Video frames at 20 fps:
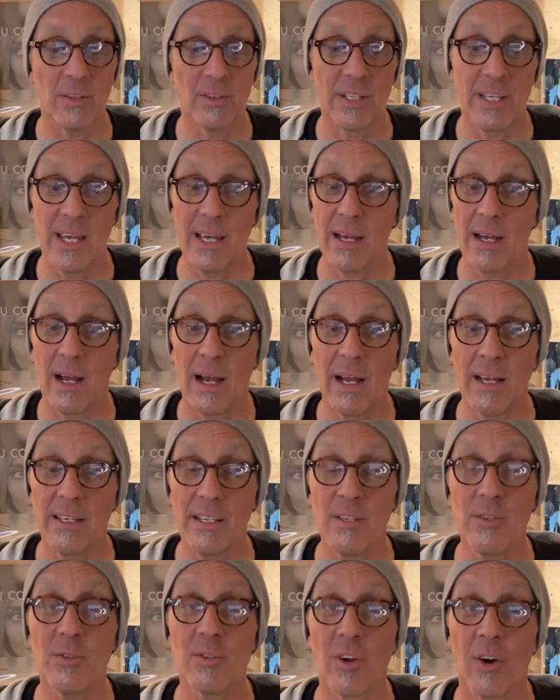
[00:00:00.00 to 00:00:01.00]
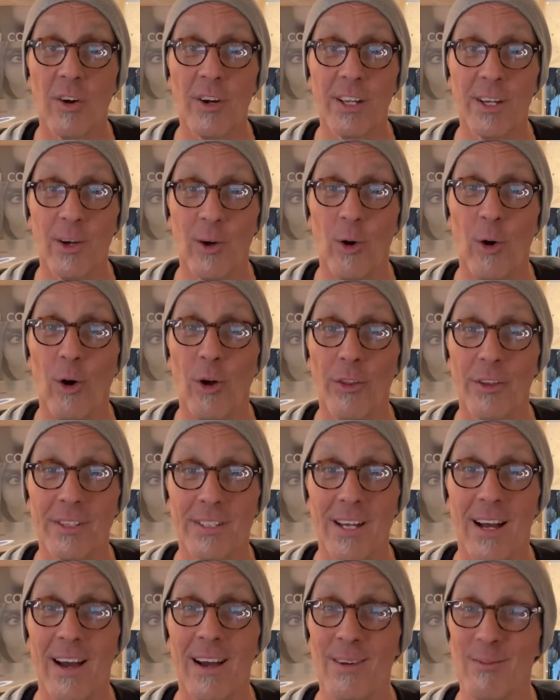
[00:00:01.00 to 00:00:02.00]
Yeah, I use arnica all the
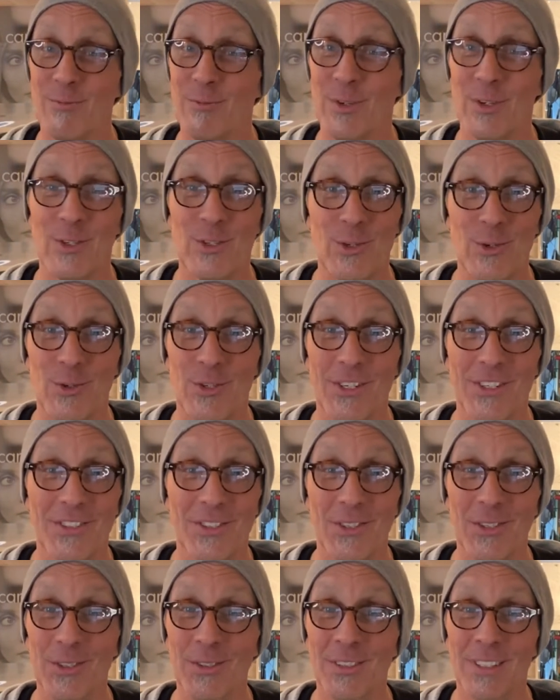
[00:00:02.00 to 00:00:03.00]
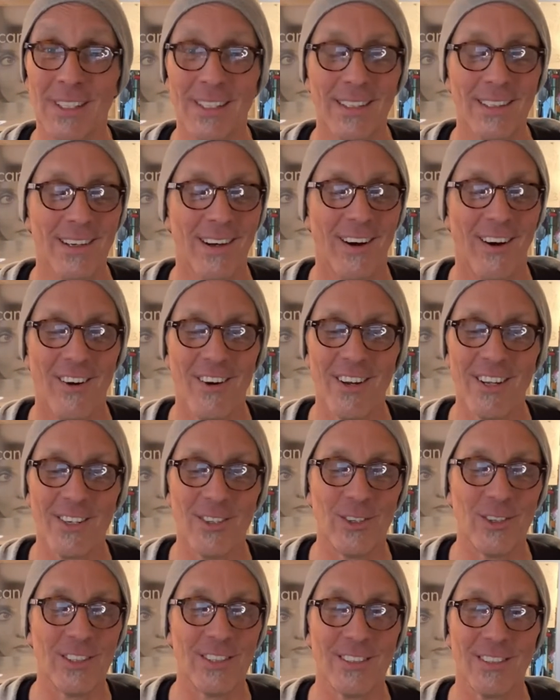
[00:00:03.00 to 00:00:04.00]
time for jiu-jitsu.
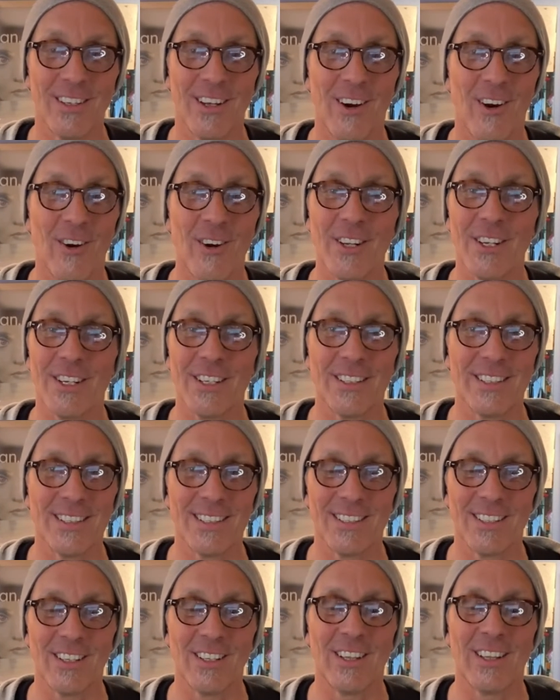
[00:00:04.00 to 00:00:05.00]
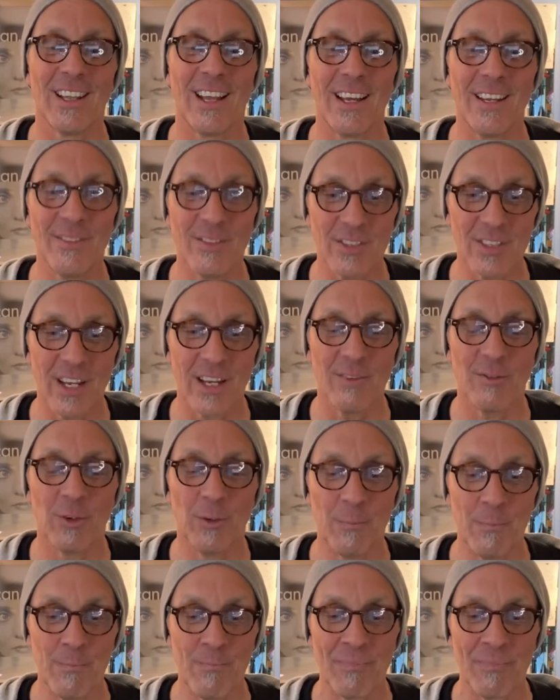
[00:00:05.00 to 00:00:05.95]
Arnica is a lifesaver.